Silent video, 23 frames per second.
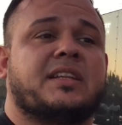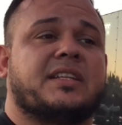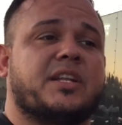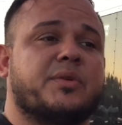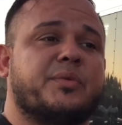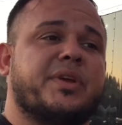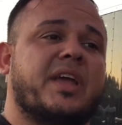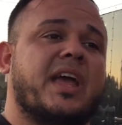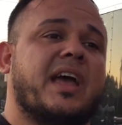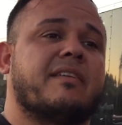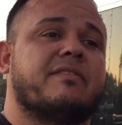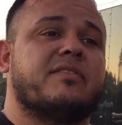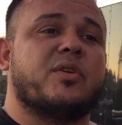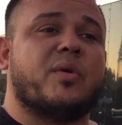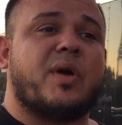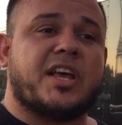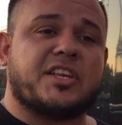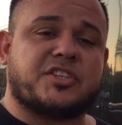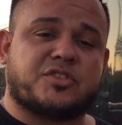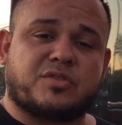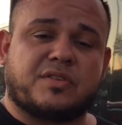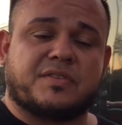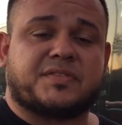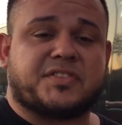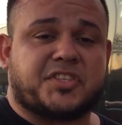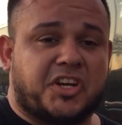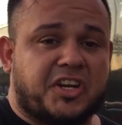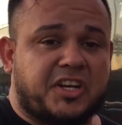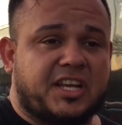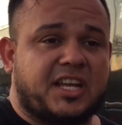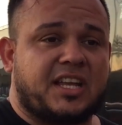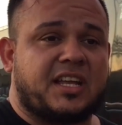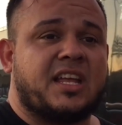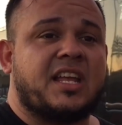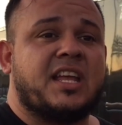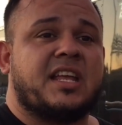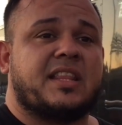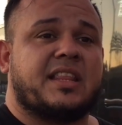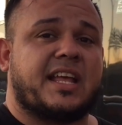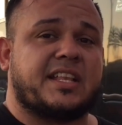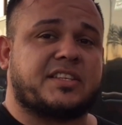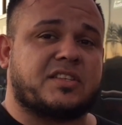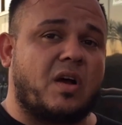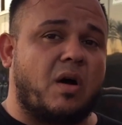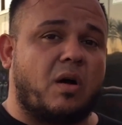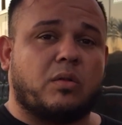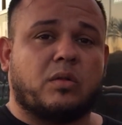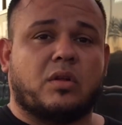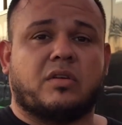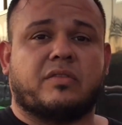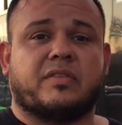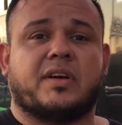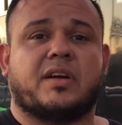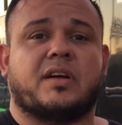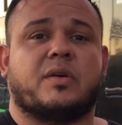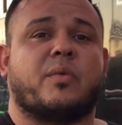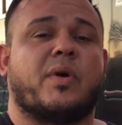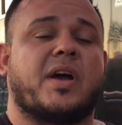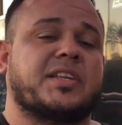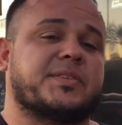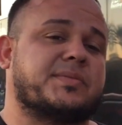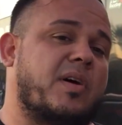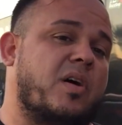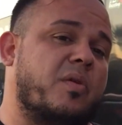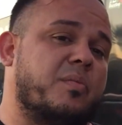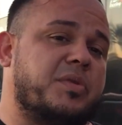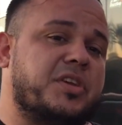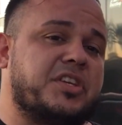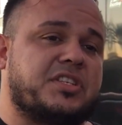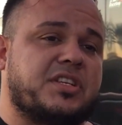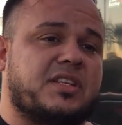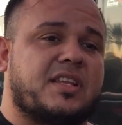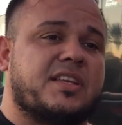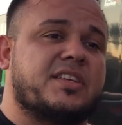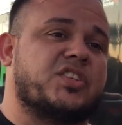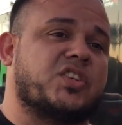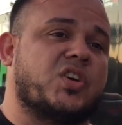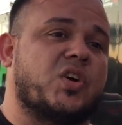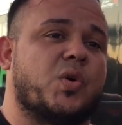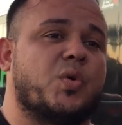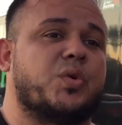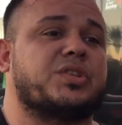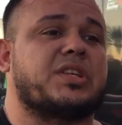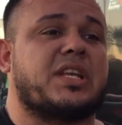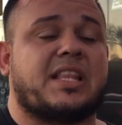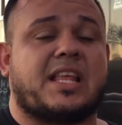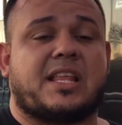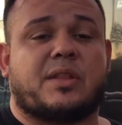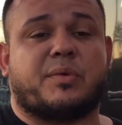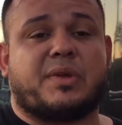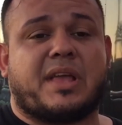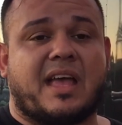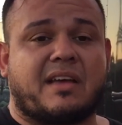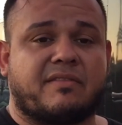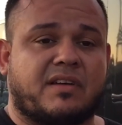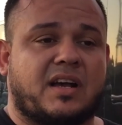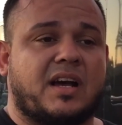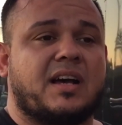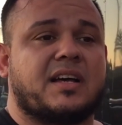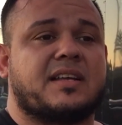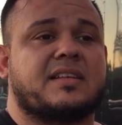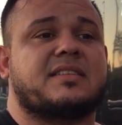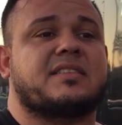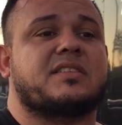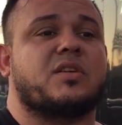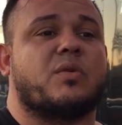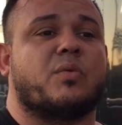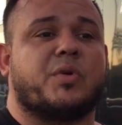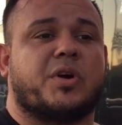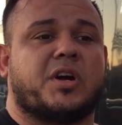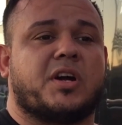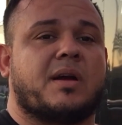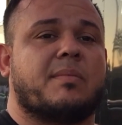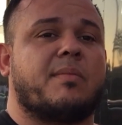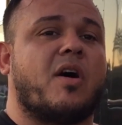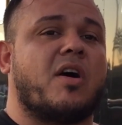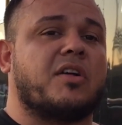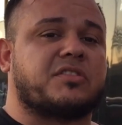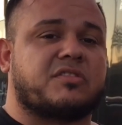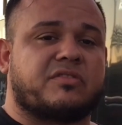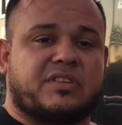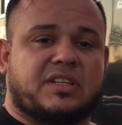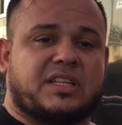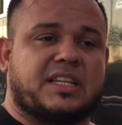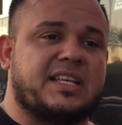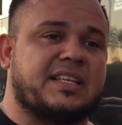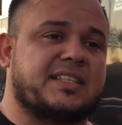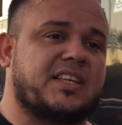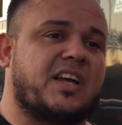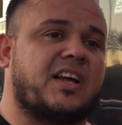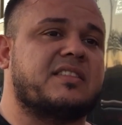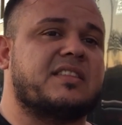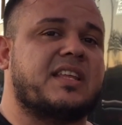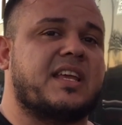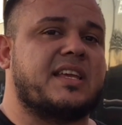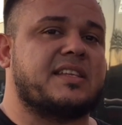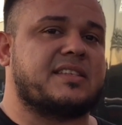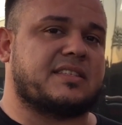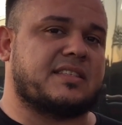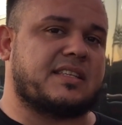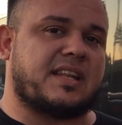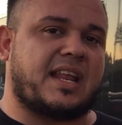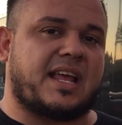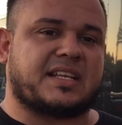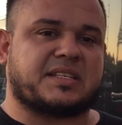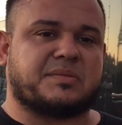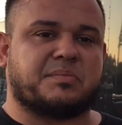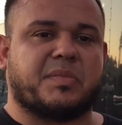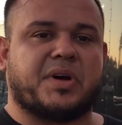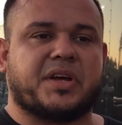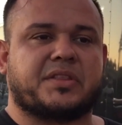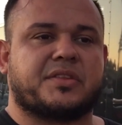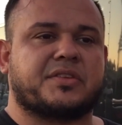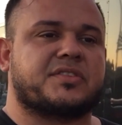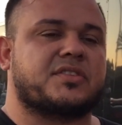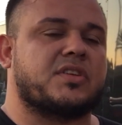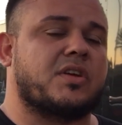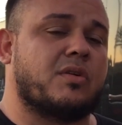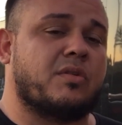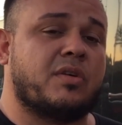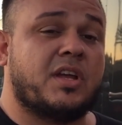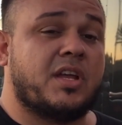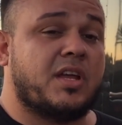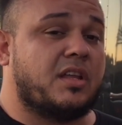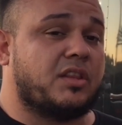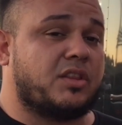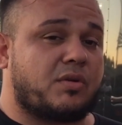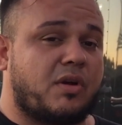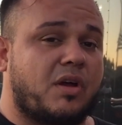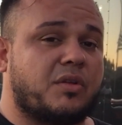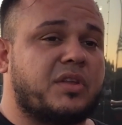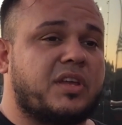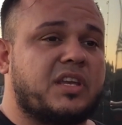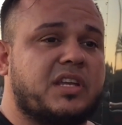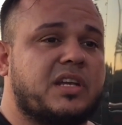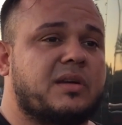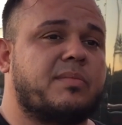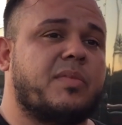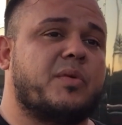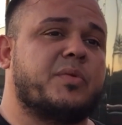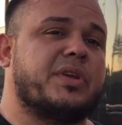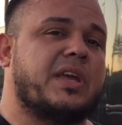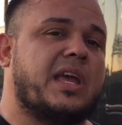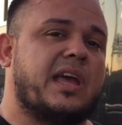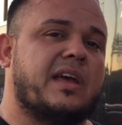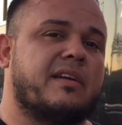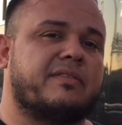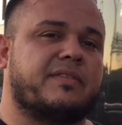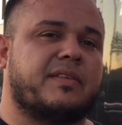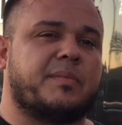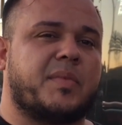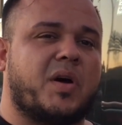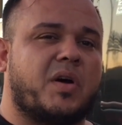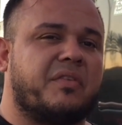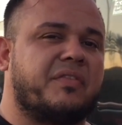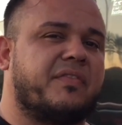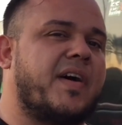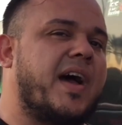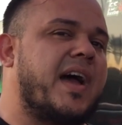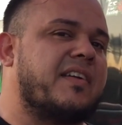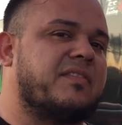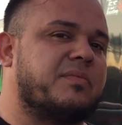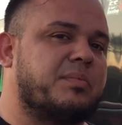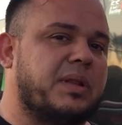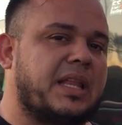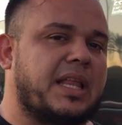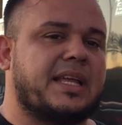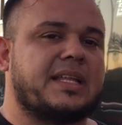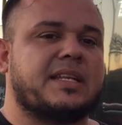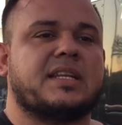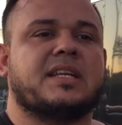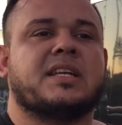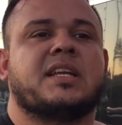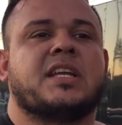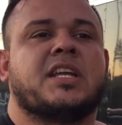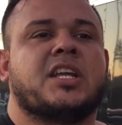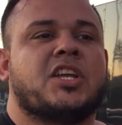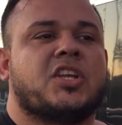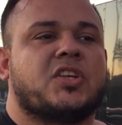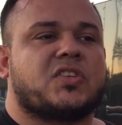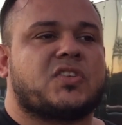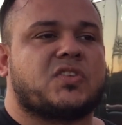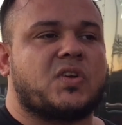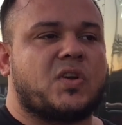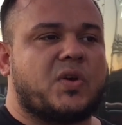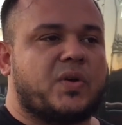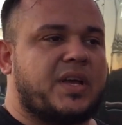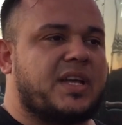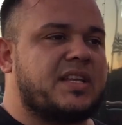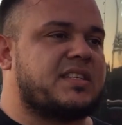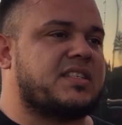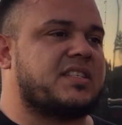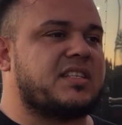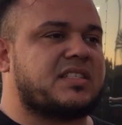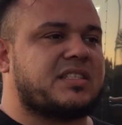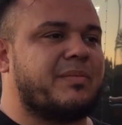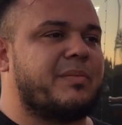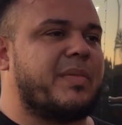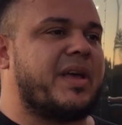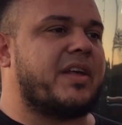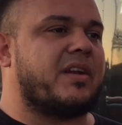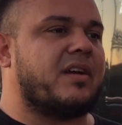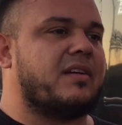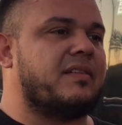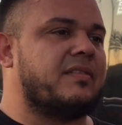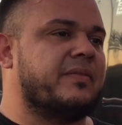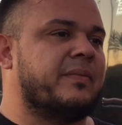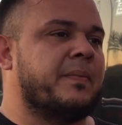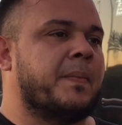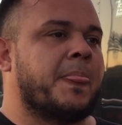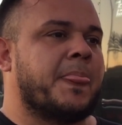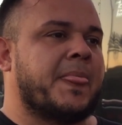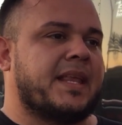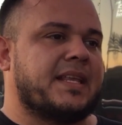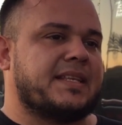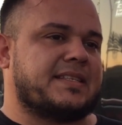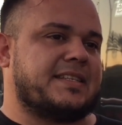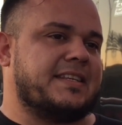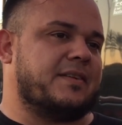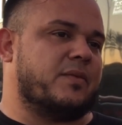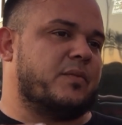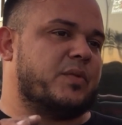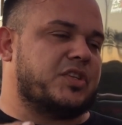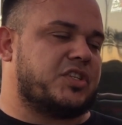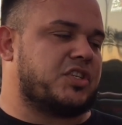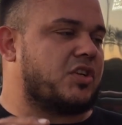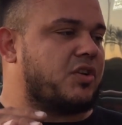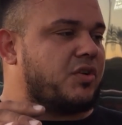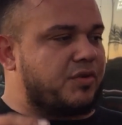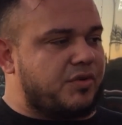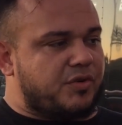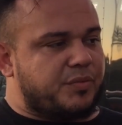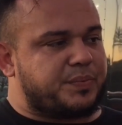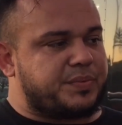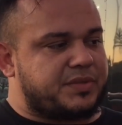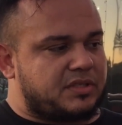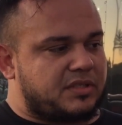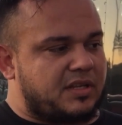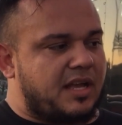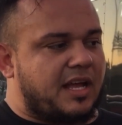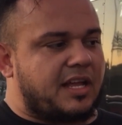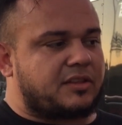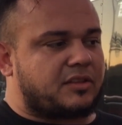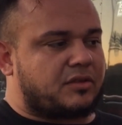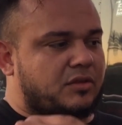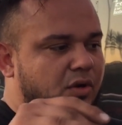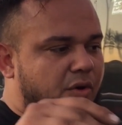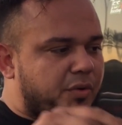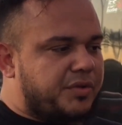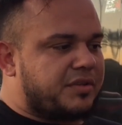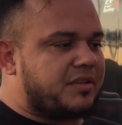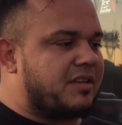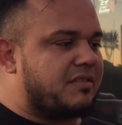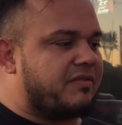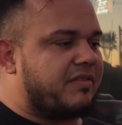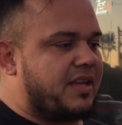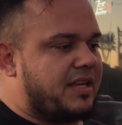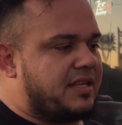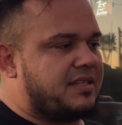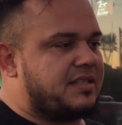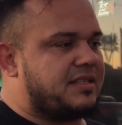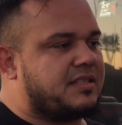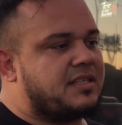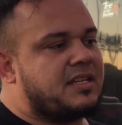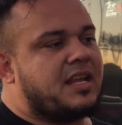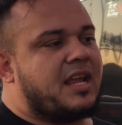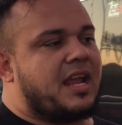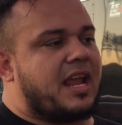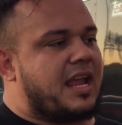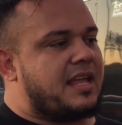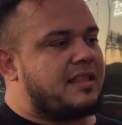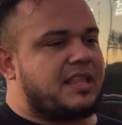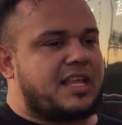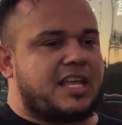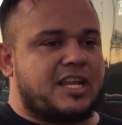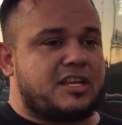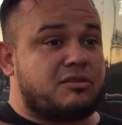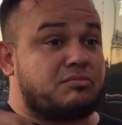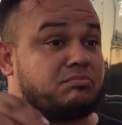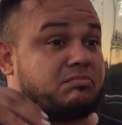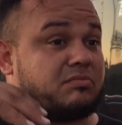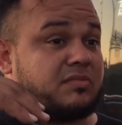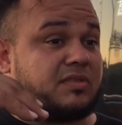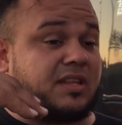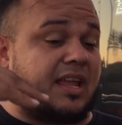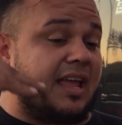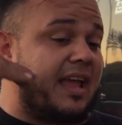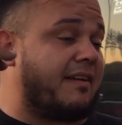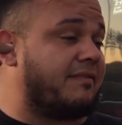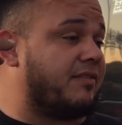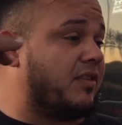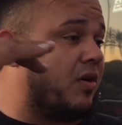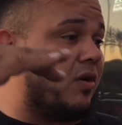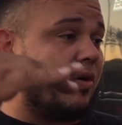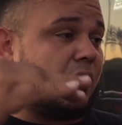Then we have US Drift Circuit, that's all over West Palm Beach and the East Coast. And then we have us. We're about to release our dates in the next month or so throughout the year, but we have about 5 planned. So it's just a matter of seeing which groups are throwing the events, and then they have the